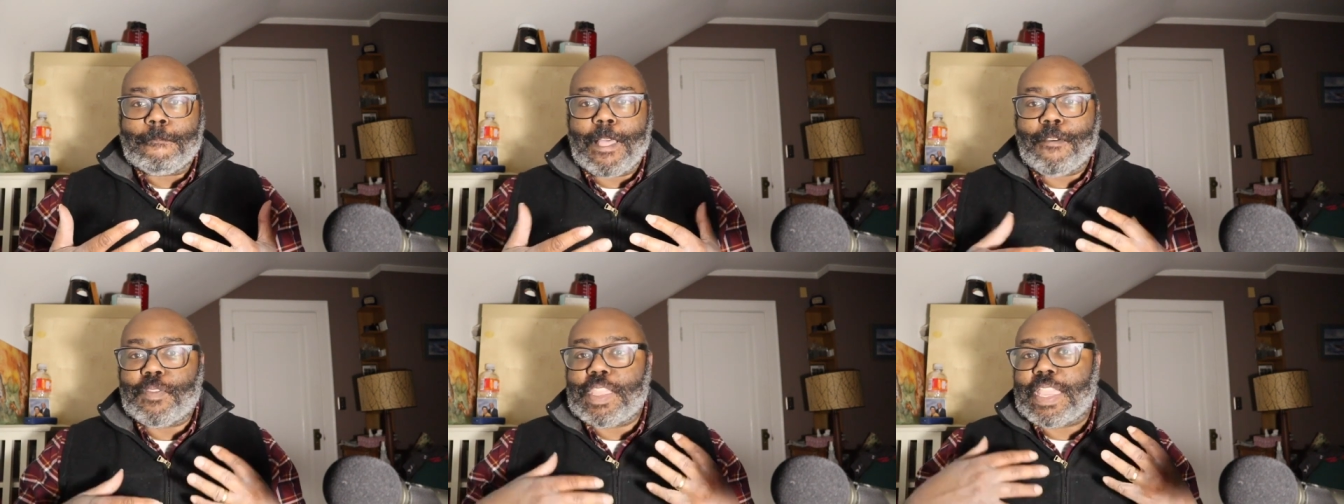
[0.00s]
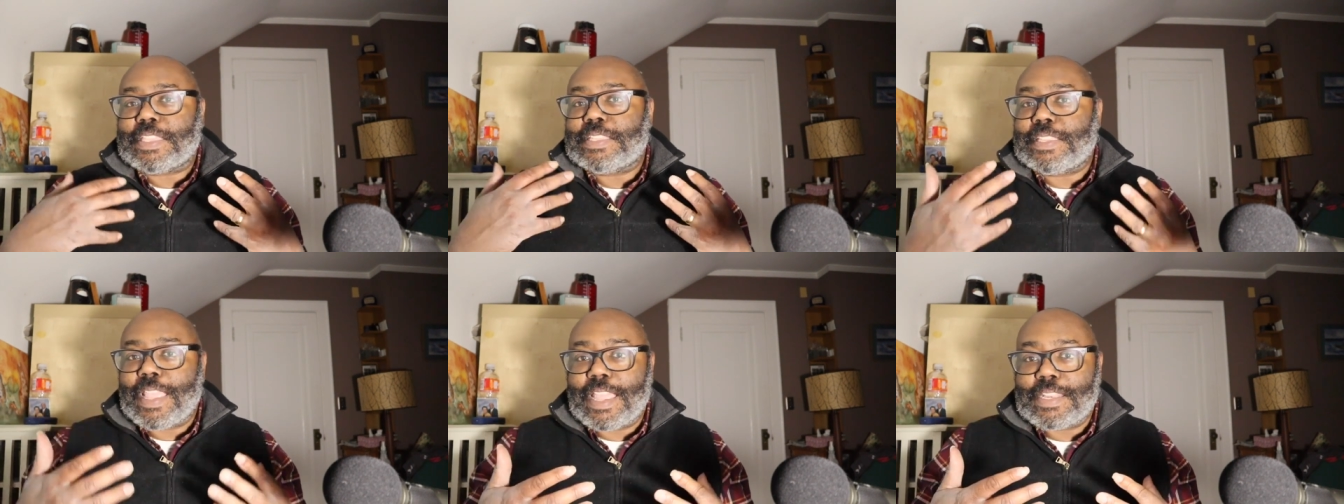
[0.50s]
of the
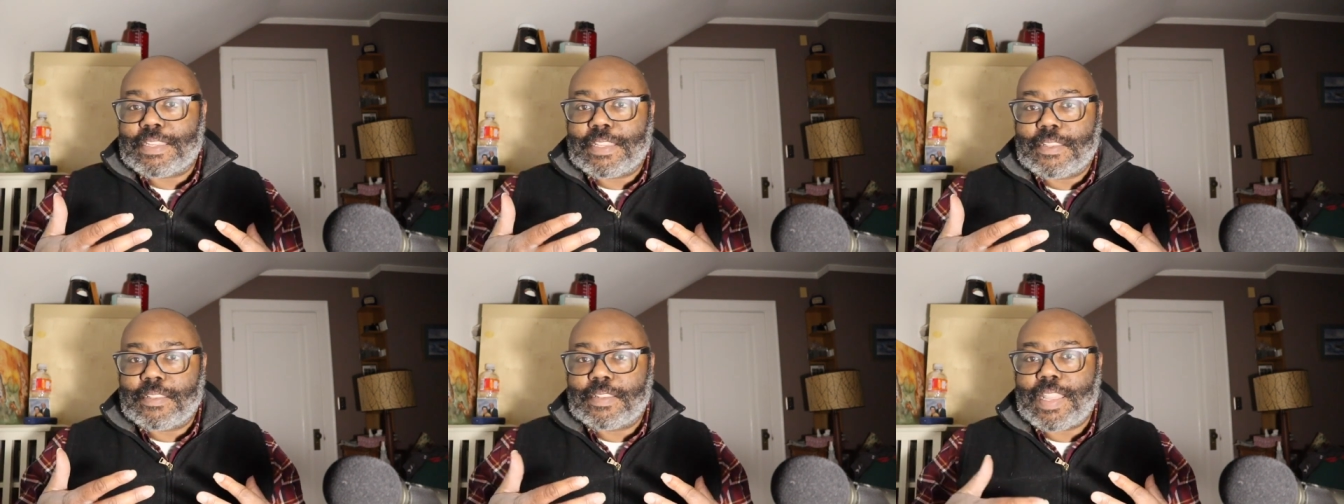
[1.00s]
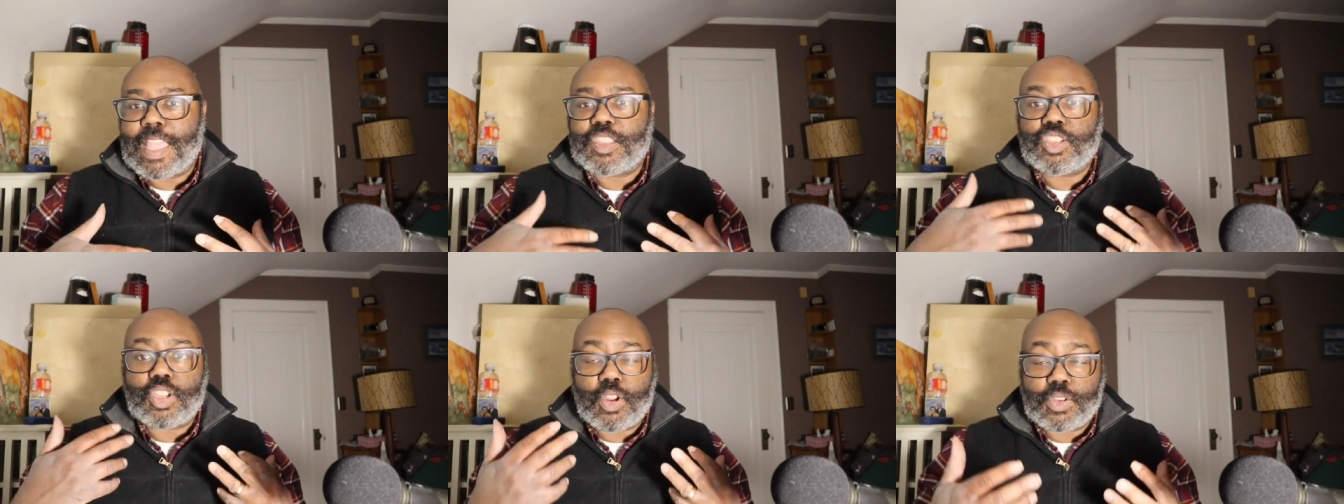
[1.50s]
extent that
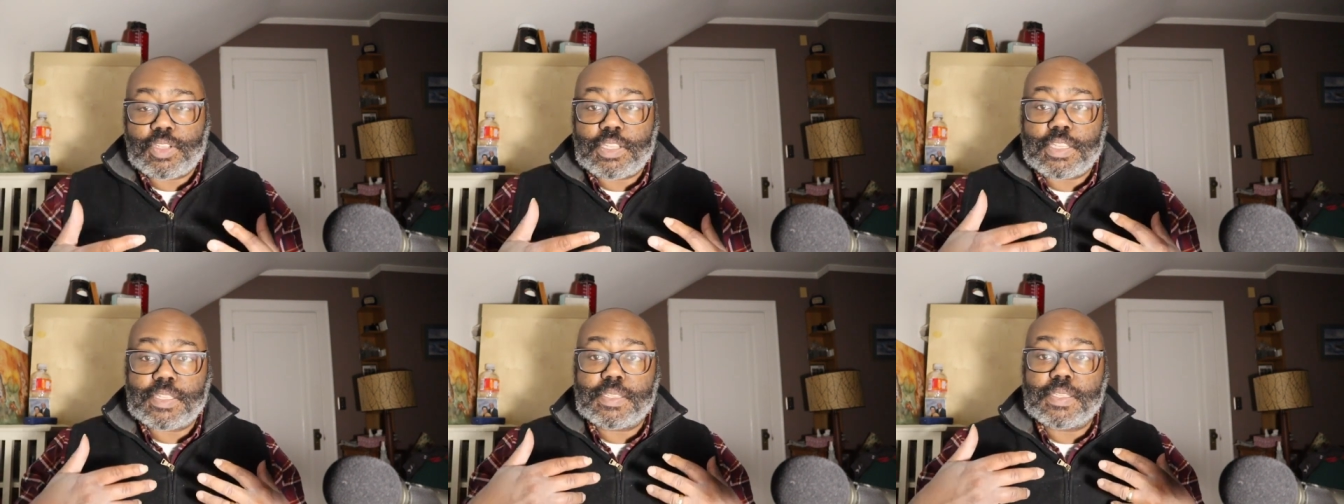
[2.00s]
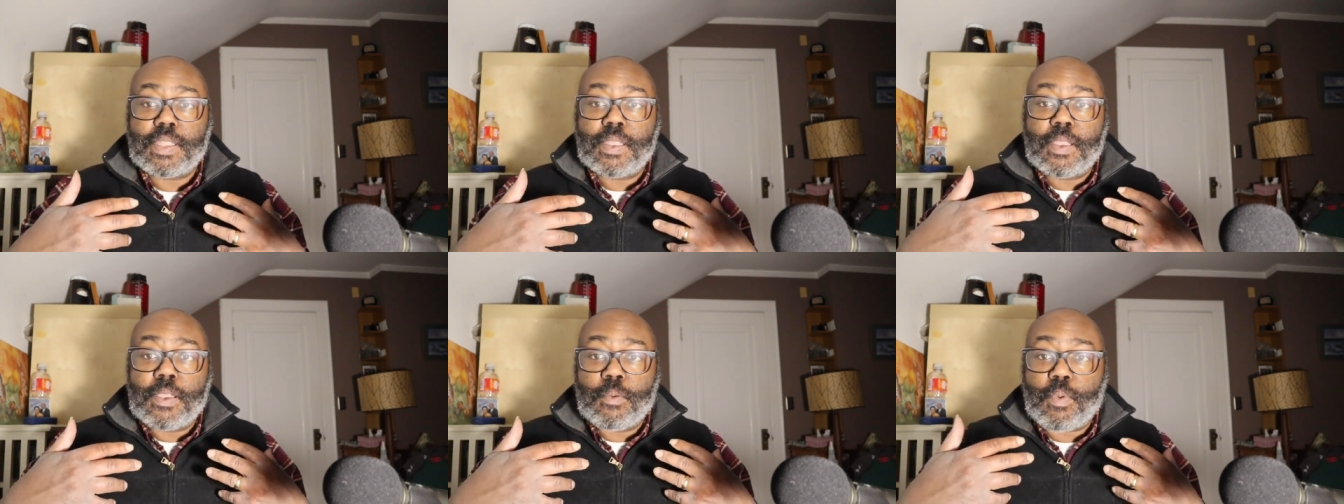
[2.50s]
churches
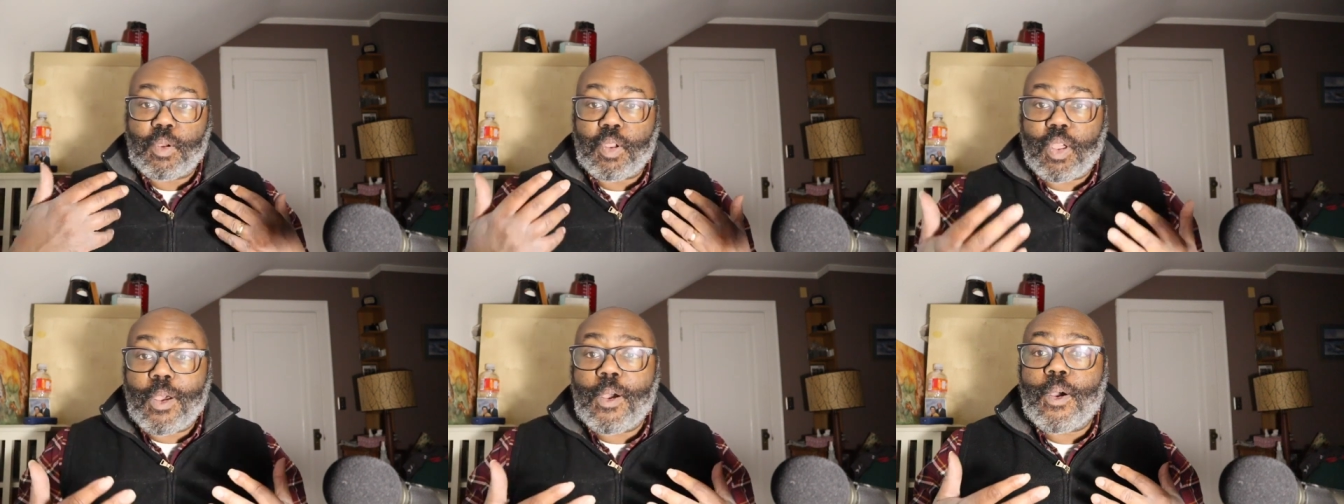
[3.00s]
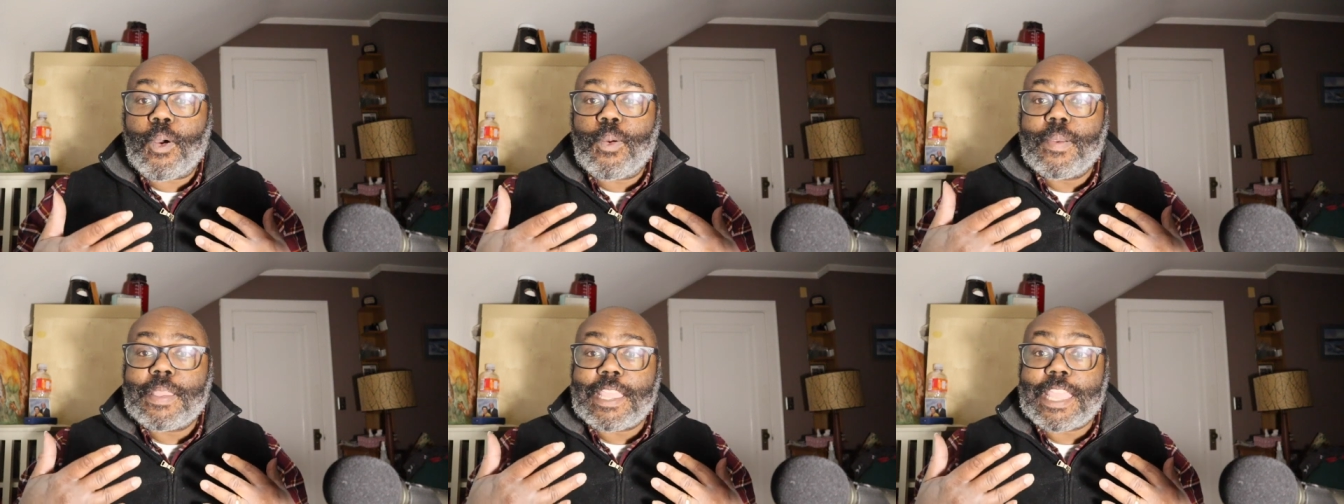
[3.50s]
will
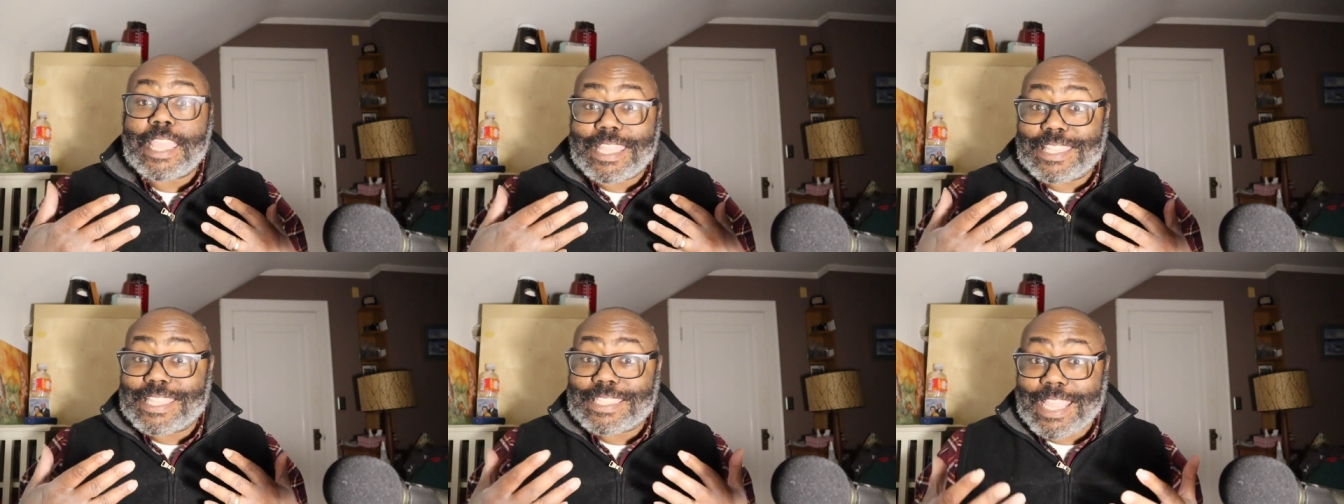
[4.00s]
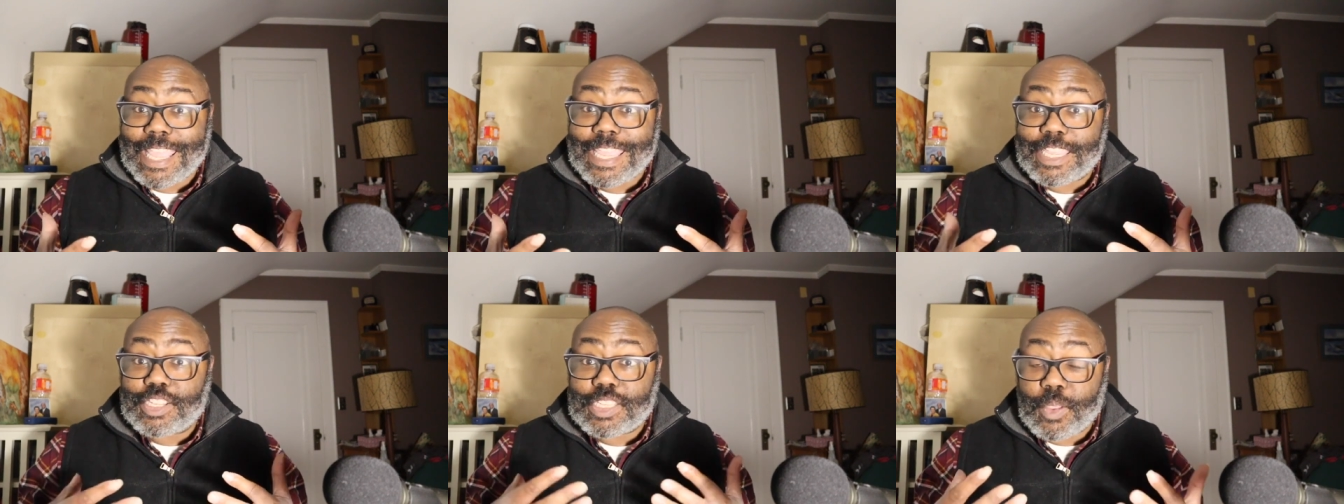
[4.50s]
go in this
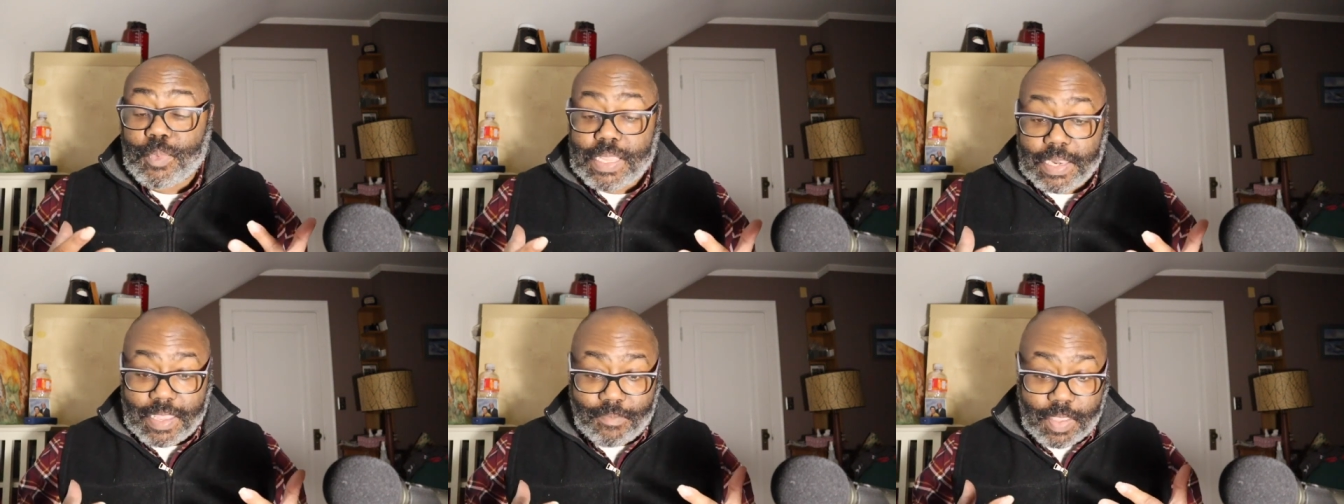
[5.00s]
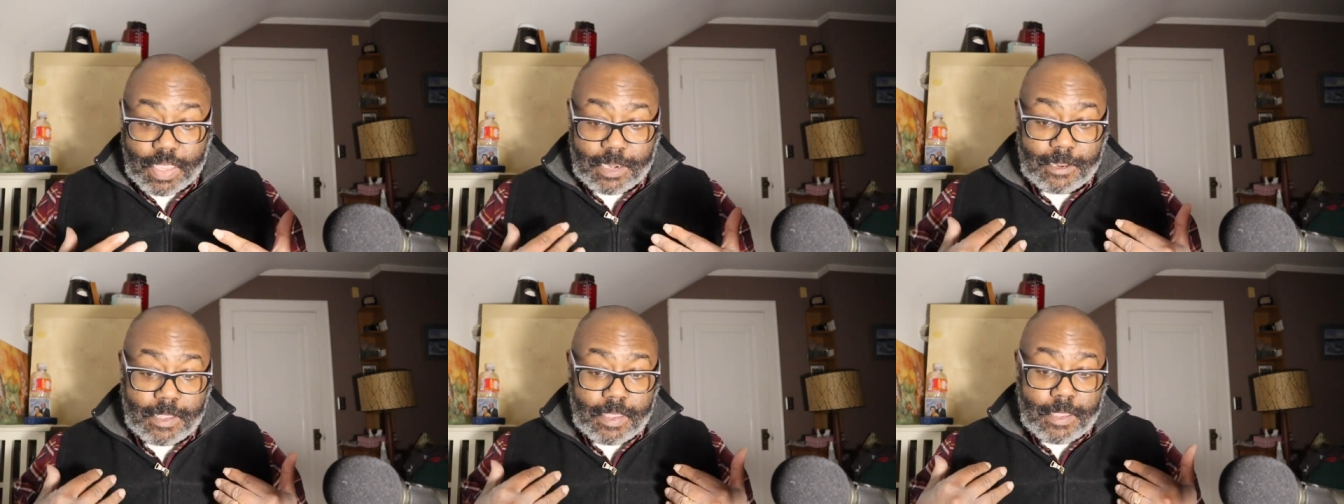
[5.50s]
age that we live in